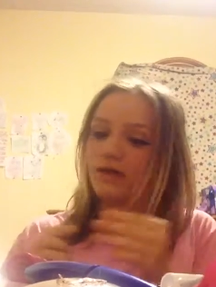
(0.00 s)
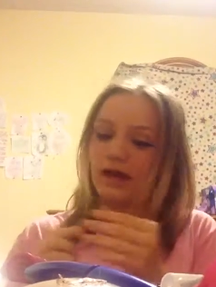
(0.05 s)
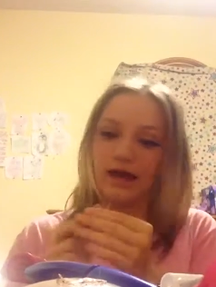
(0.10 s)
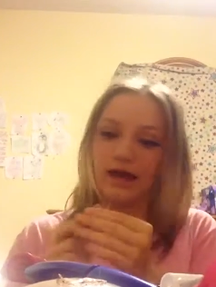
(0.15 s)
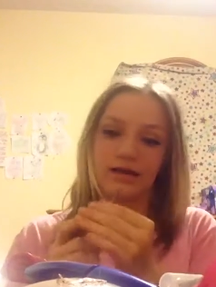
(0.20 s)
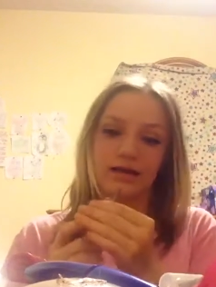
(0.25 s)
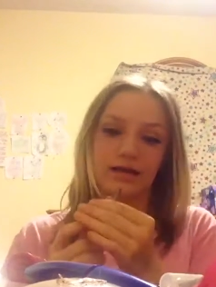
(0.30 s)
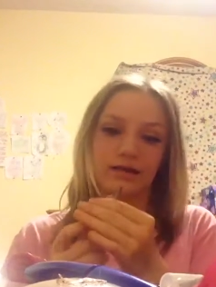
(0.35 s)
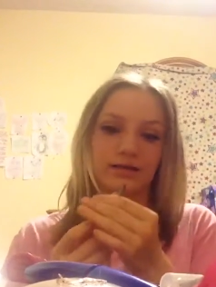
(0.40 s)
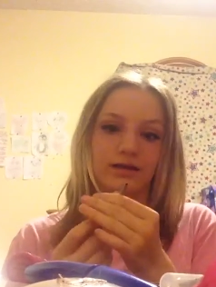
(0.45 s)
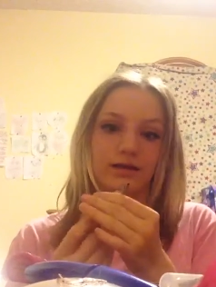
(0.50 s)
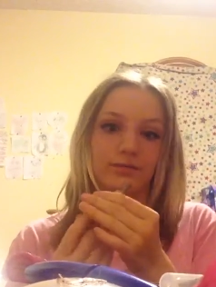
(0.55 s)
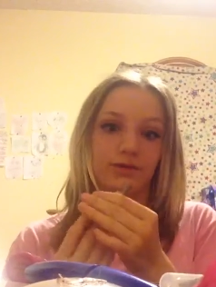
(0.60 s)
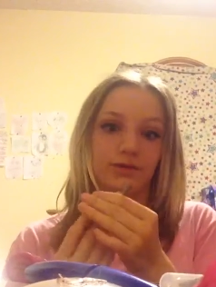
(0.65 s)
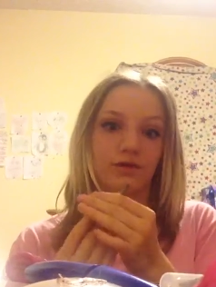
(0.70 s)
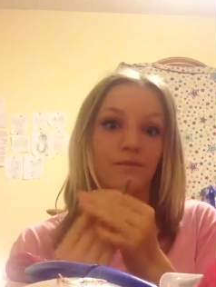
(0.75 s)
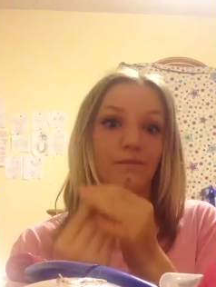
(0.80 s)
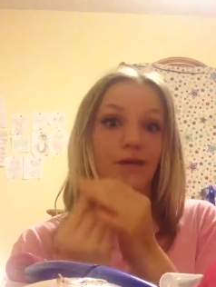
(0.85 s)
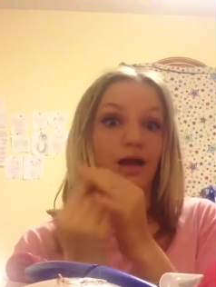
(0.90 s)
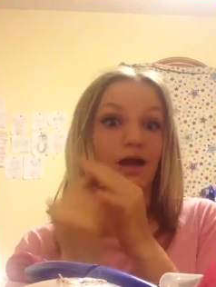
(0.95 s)
Okay, so I'm
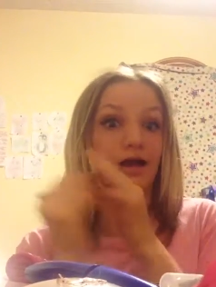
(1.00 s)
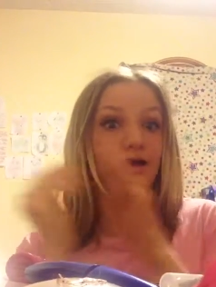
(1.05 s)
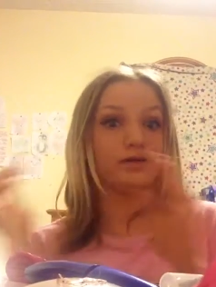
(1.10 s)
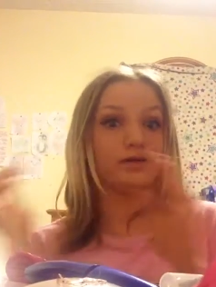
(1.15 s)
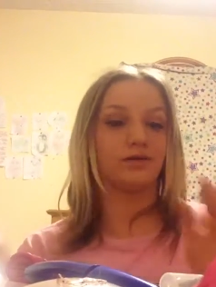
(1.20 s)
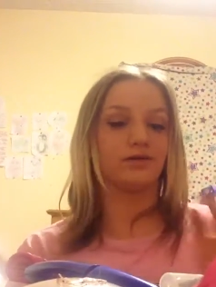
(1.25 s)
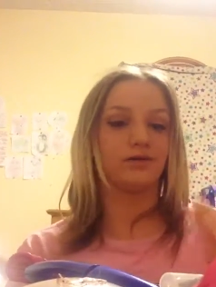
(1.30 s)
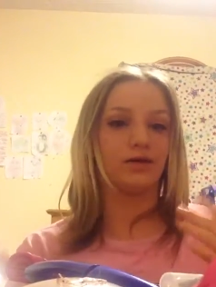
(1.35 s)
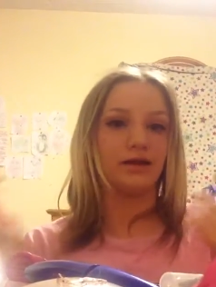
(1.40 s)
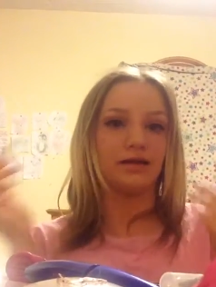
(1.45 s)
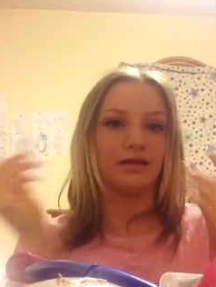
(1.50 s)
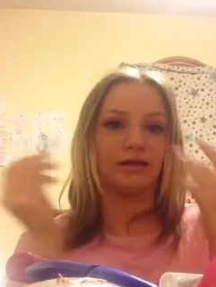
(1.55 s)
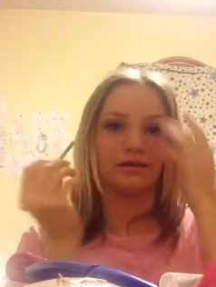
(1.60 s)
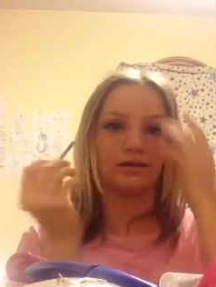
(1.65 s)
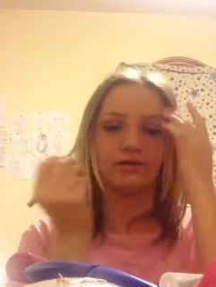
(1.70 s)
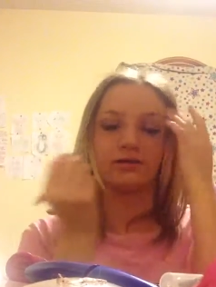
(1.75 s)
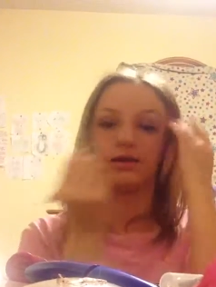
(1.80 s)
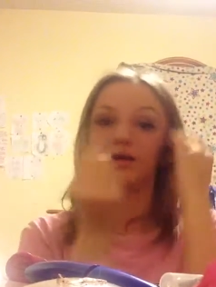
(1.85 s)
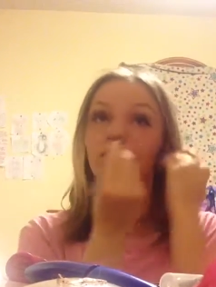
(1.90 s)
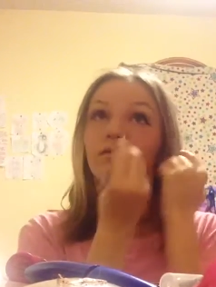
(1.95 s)
doing my under
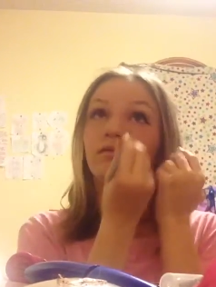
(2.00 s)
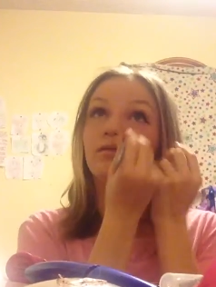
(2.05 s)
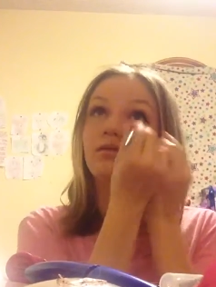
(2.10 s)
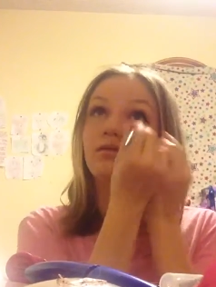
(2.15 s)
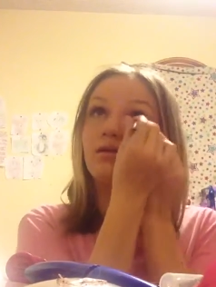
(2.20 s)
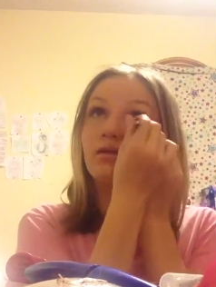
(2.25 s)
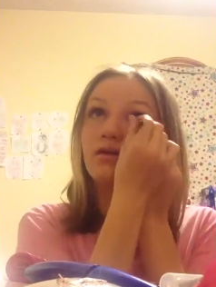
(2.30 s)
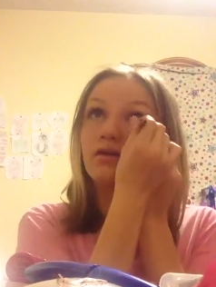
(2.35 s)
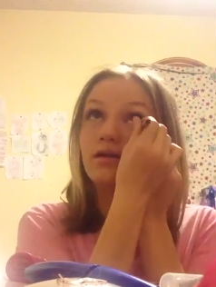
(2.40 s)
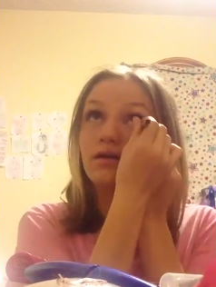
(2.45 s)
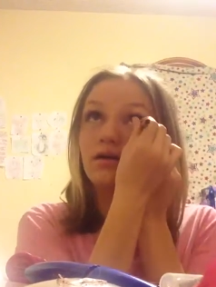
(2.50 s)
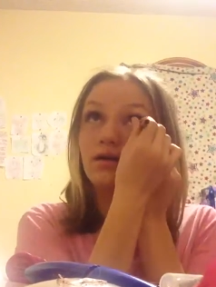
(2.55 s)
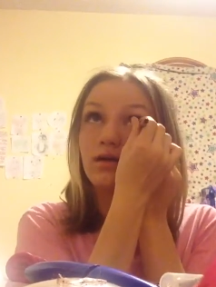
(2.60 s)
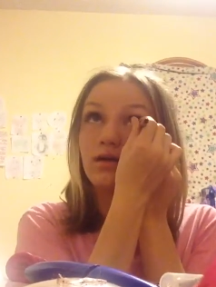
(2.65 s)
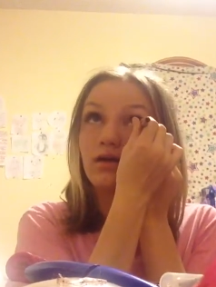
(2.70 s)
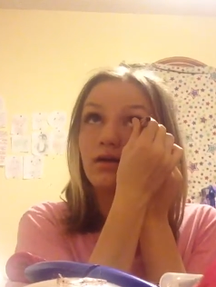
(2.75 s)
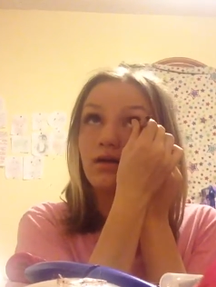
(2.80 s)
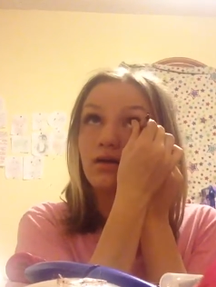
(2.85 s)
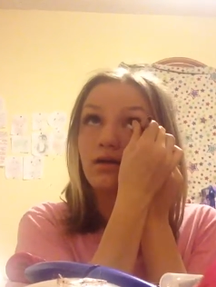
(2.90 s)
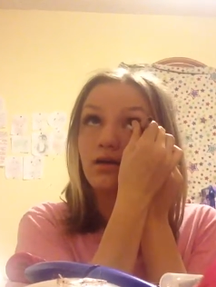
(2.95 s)
eyeliner now. I want to do
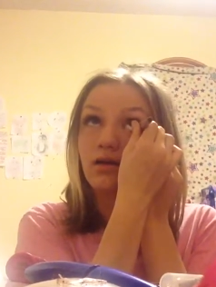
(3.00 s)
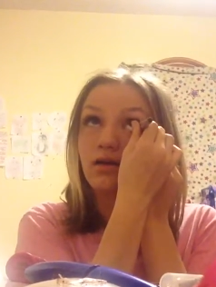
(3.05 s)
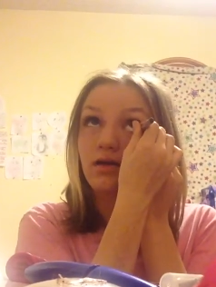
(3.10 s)
some.